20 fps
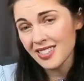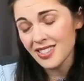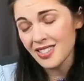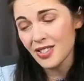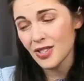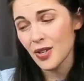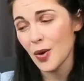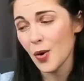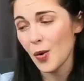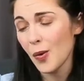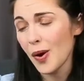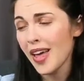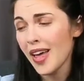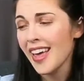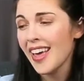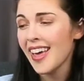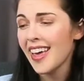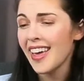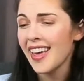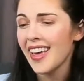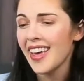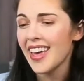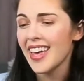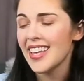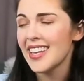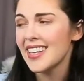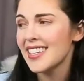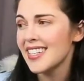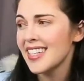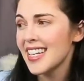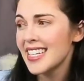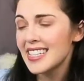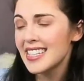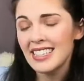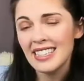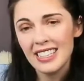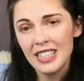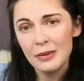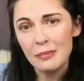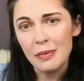So it needs a
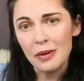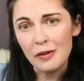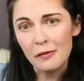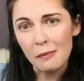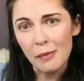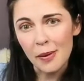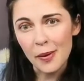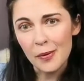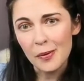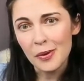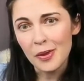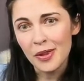little bit of both.